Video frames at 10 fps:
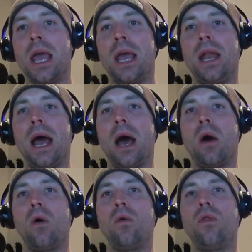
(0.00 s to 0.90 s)
and
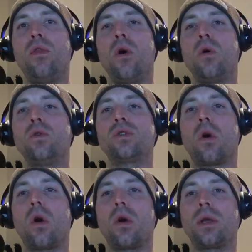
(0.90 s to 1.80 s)
how those
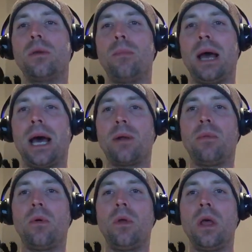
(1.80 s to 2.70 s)
are
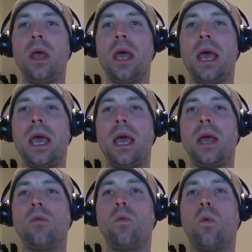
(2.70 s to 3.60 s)
compatible
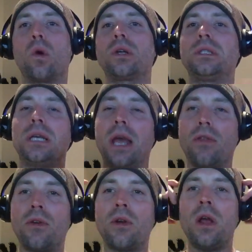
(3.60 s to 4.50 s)
and work
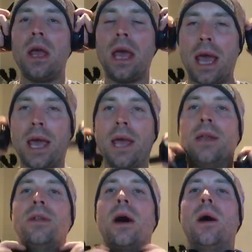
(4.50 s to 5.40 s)
together.
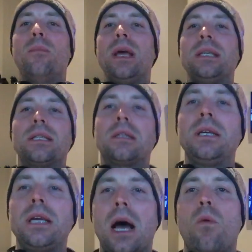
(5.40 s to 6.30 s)
And
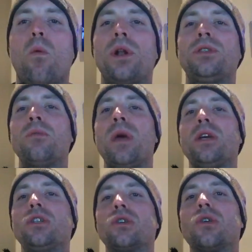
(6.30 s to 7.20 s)
basically, I wanted to
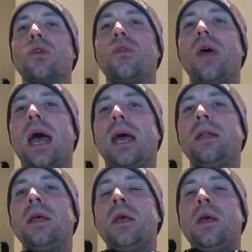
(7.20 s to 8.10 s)
make sure
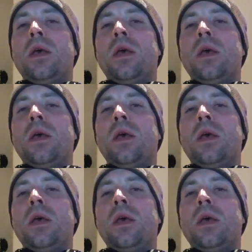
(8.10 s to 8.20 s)
that